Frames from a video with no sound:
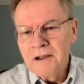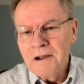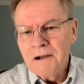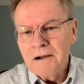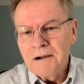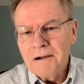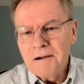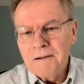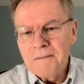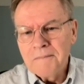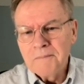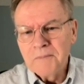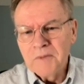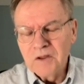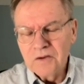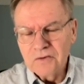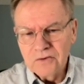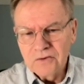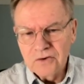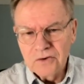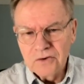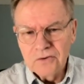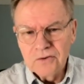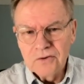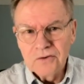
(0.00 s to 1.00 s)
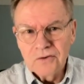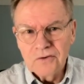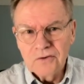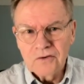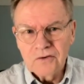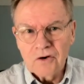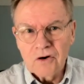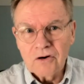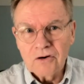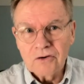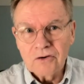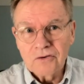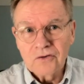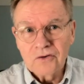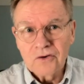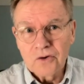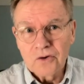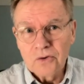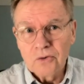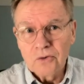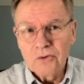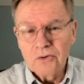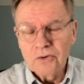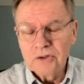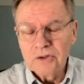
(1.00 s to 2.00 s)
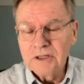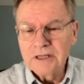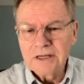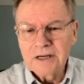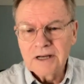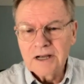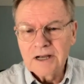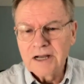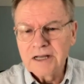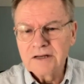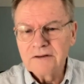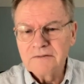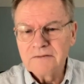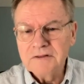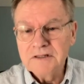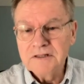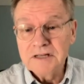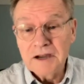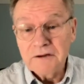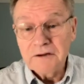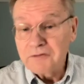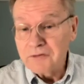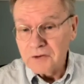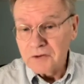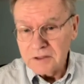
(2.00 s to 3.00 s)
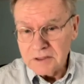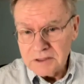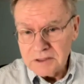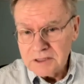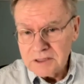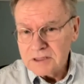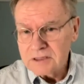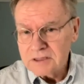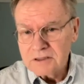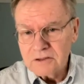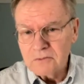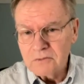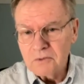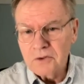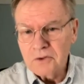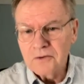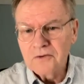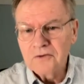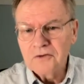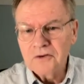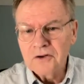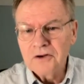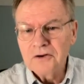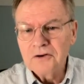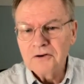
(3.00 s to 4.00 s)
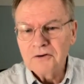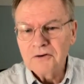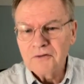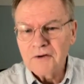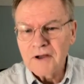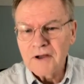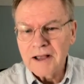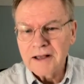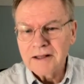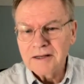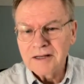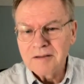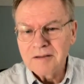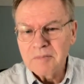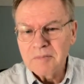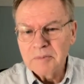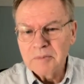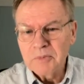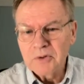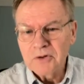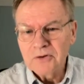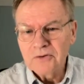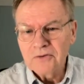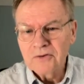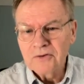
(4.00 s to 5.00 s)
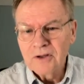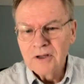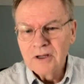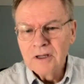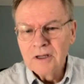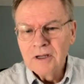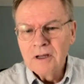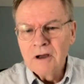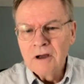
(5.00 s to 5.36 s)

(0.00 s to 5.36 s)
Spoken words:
The students are schooled in a kind of deference towards senior faculty members.